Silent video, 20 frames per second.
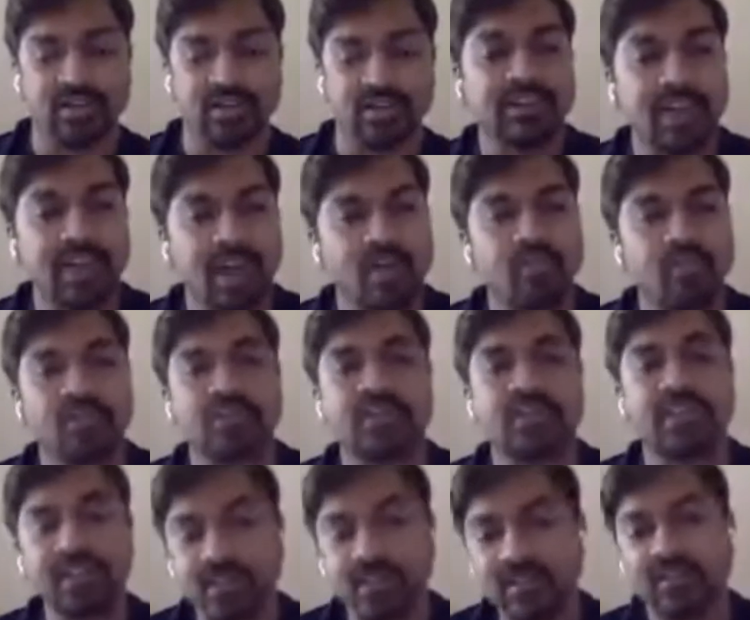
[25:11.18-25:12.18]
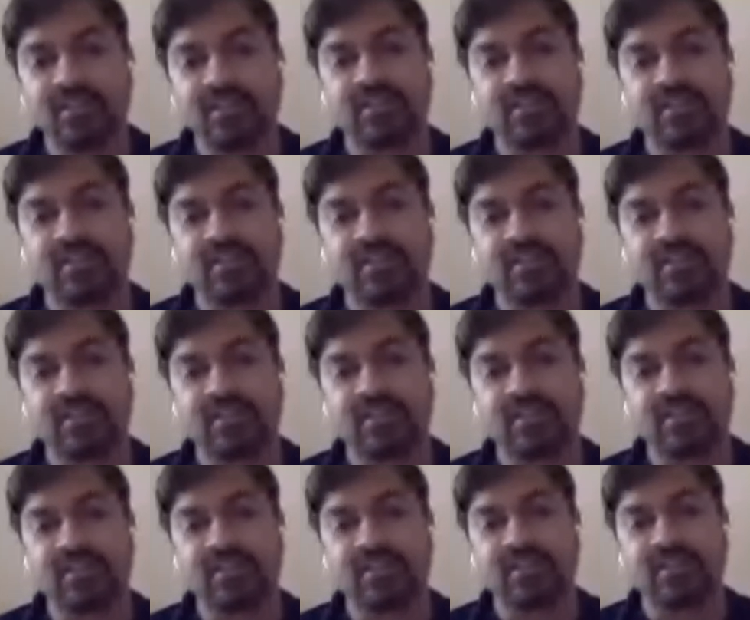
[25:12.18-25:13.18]
Now, since
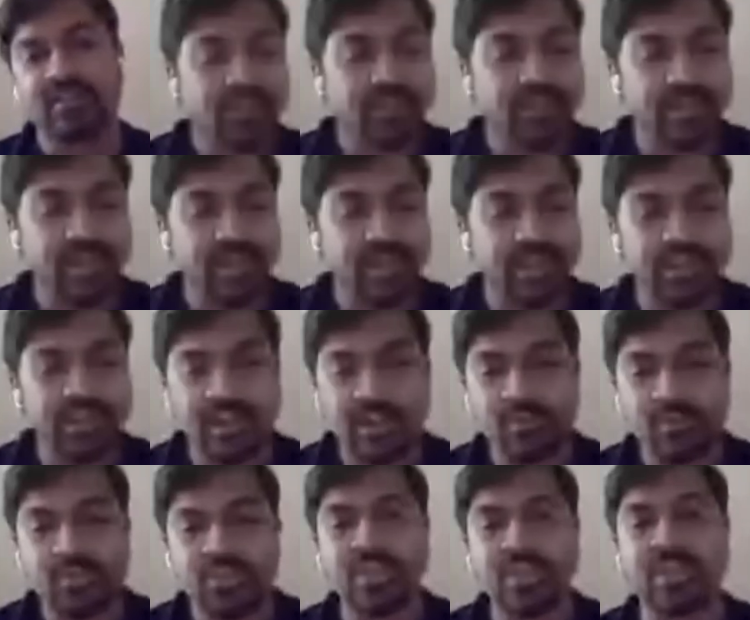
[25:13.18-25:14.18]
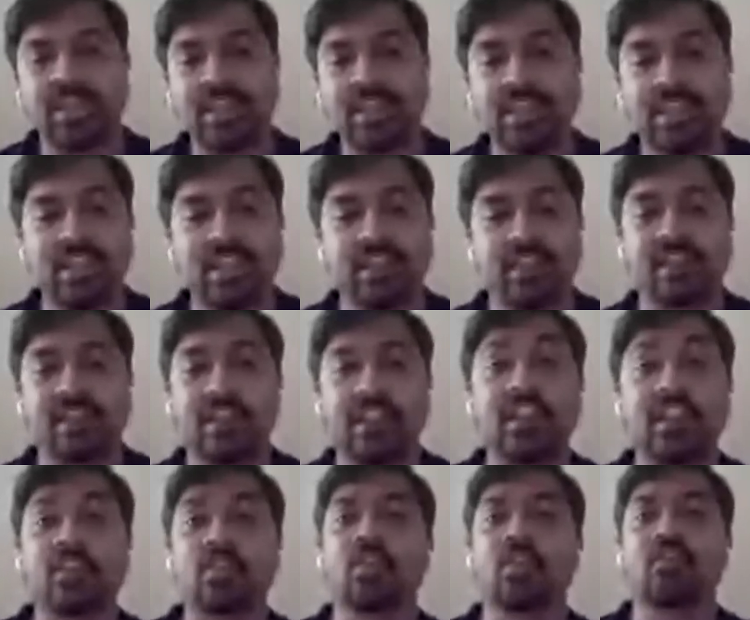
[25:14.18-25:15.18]
your encryption key is
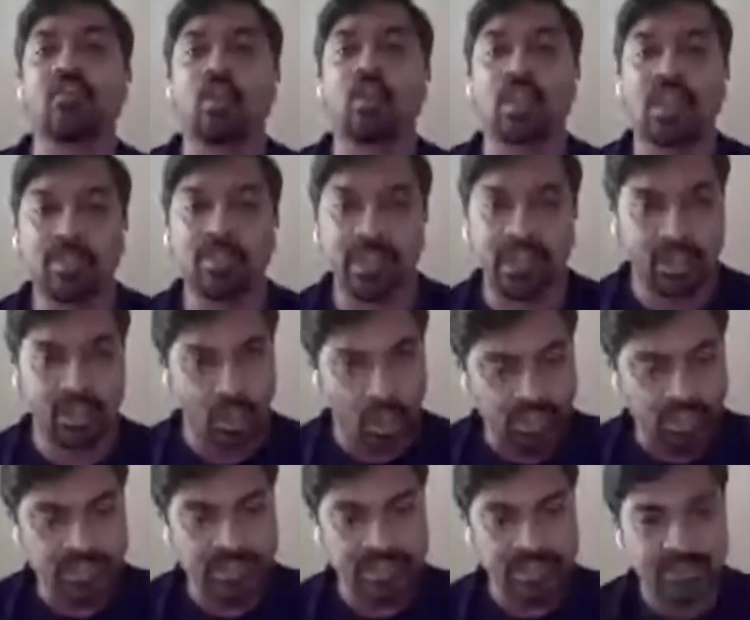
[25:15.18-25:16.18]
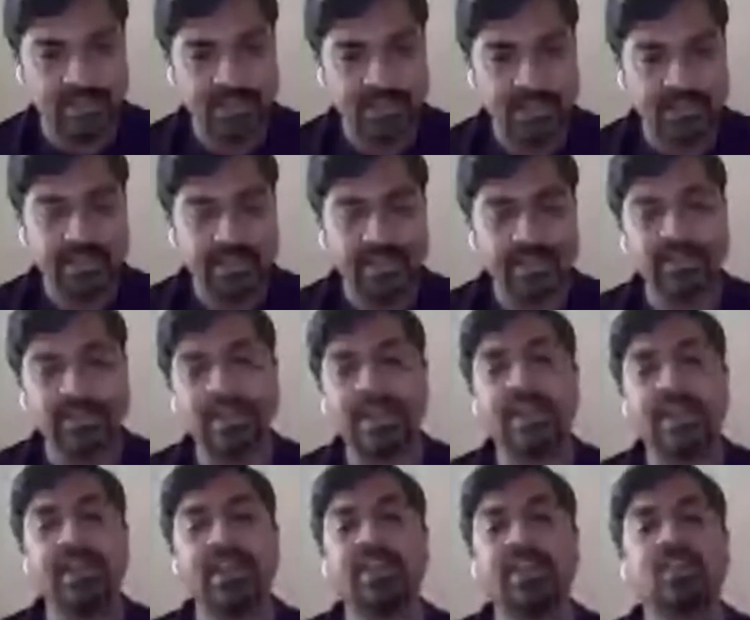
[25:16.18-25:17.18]
irrevocably lost,
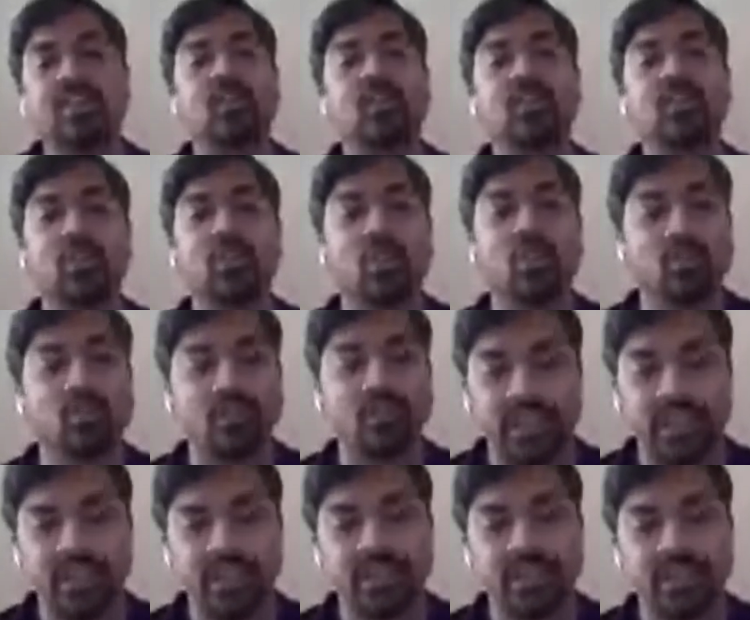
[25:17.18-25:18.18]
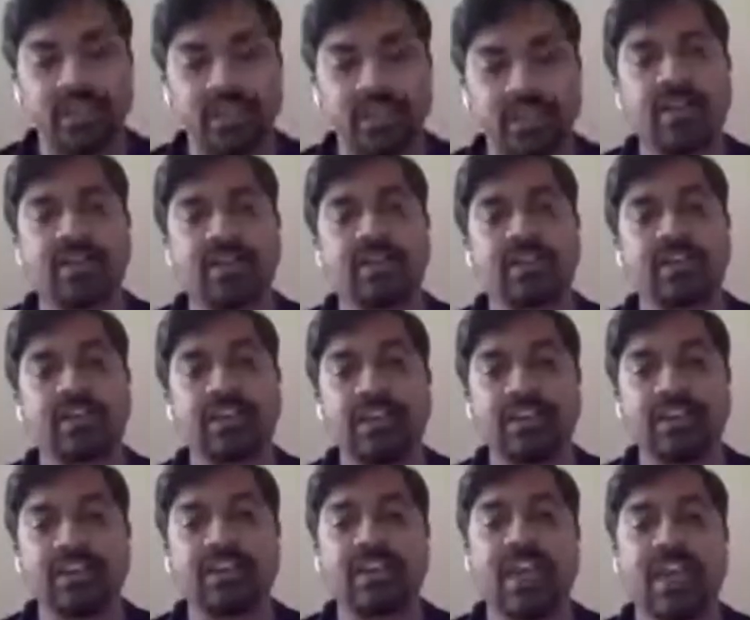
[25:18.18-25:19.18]
there is no way that the
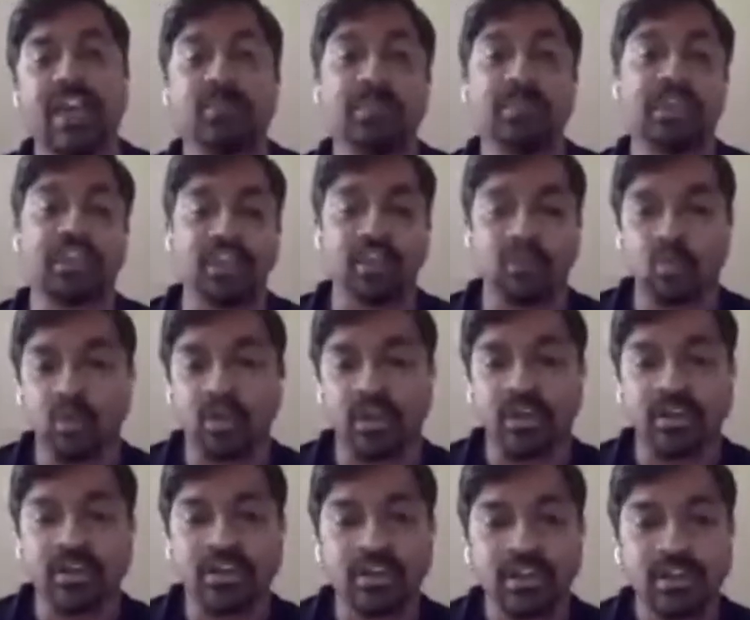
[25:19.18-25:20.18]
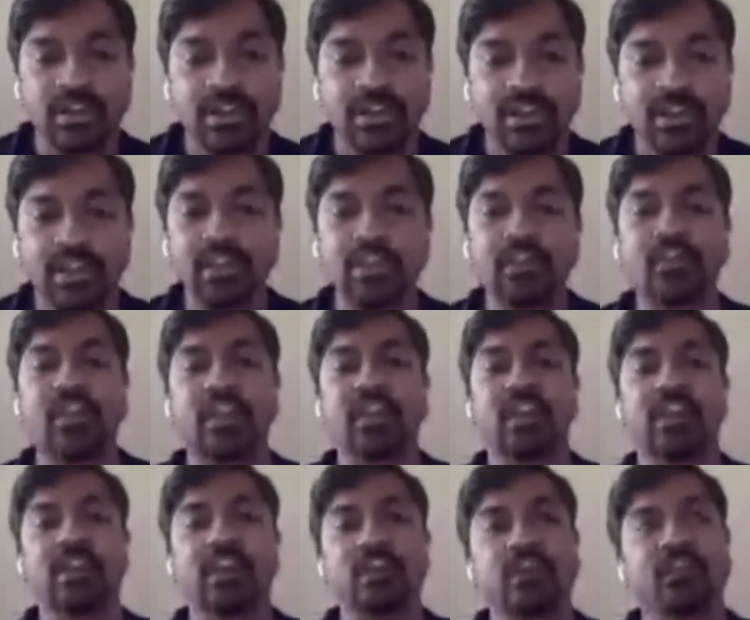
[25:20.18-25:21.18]
data can be decoded.
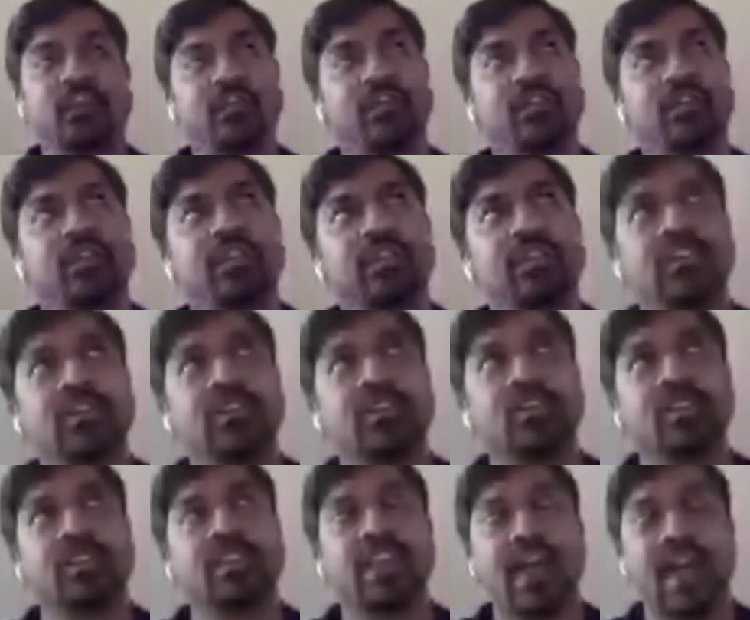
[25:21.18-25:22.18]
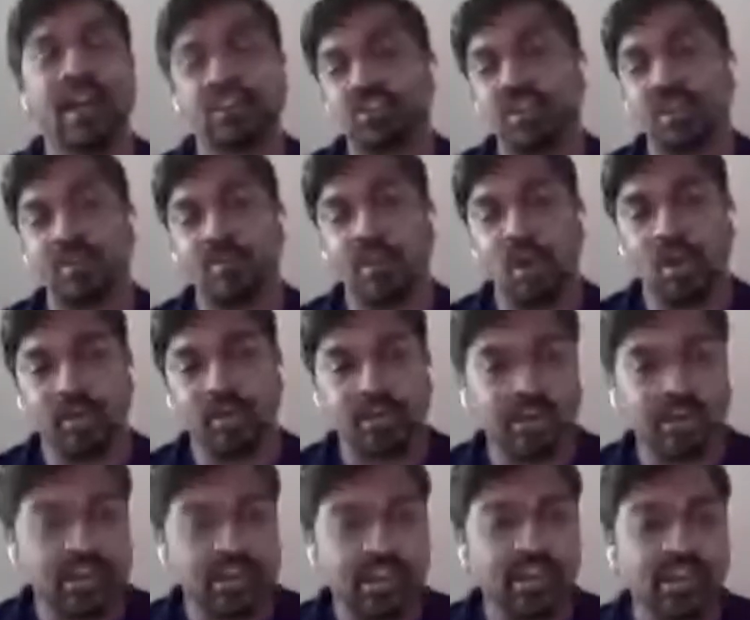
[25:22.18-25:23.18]
Even if you know the actual blocks
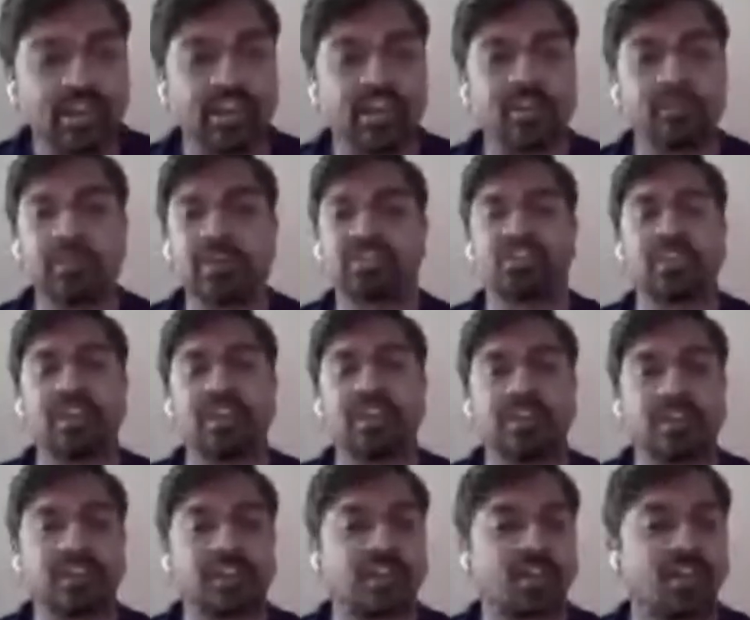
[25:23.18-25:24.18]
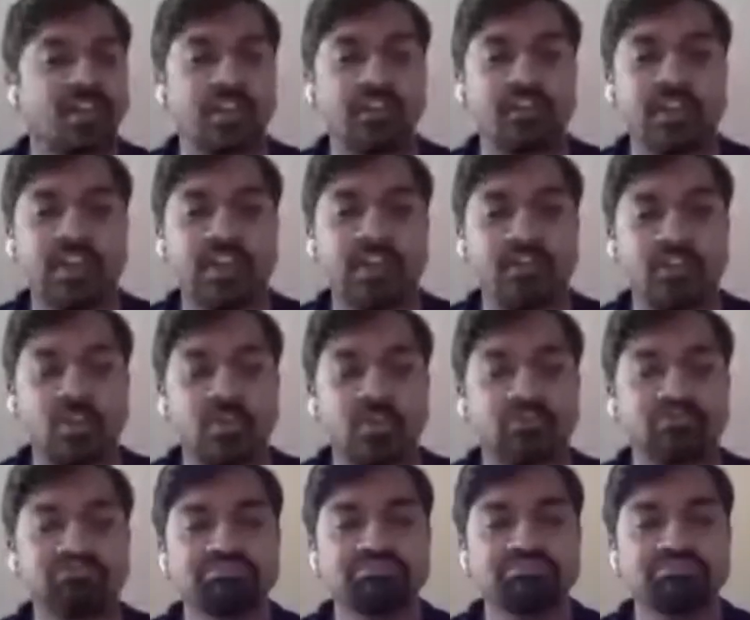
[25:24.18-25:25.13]
are deleted much later, or even if you